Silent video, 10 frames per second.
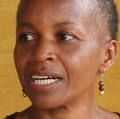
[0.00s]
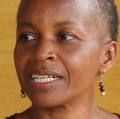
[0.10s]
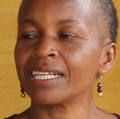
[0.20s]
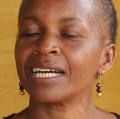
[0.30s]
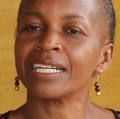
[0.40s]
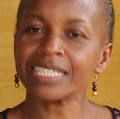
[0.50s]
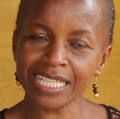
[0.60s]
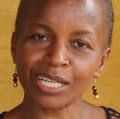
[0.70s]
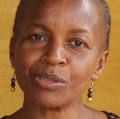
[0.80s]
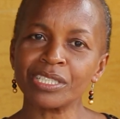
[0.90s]
And
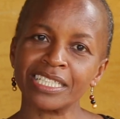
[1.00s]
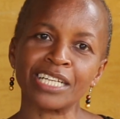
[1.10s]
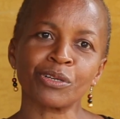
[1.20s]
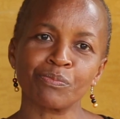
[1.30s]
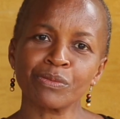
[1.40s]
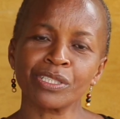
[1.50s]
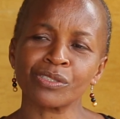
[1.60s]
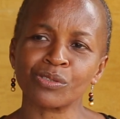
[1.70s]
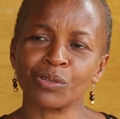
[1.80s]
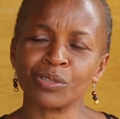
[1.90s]
later on in Nairobi, we
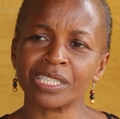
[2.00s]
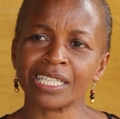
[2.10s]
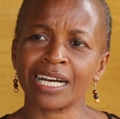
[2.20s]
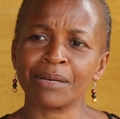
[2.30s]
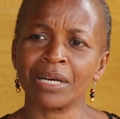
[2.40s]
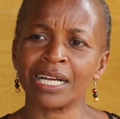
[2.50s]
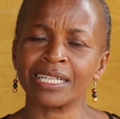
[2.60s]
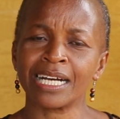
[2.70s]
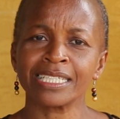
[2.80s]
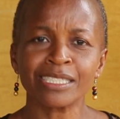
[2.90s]
also got
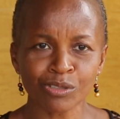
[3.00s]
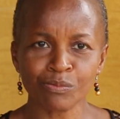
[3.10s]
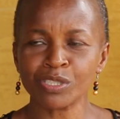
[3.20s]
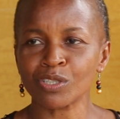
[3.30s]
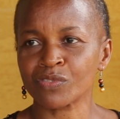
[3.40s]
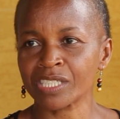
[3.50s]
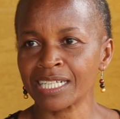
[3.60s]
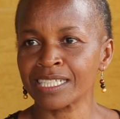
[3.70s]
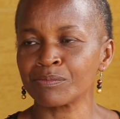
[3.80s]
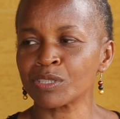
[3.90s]
a little bit of
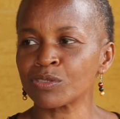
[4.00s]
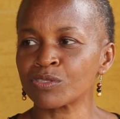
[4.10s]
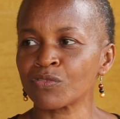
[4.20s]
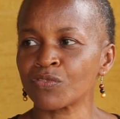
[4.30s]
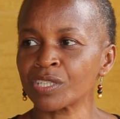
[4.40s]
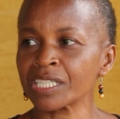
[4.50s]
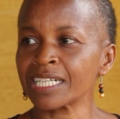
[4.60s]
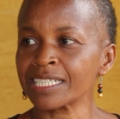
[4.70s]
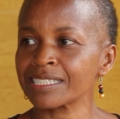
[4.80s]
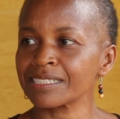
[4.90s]
challenge because of
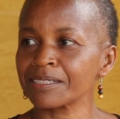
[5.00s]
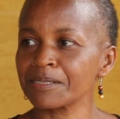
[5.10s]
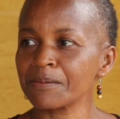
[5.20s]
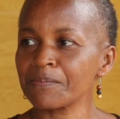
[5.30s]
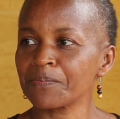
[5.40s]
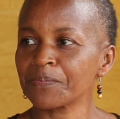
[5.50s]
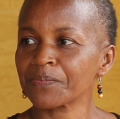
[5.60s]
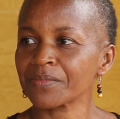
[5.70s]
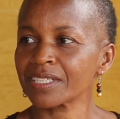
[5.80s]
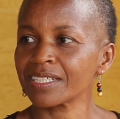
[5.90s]
foreigners.
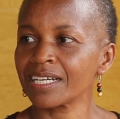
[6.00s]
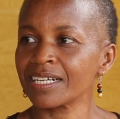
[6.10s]
Yeah.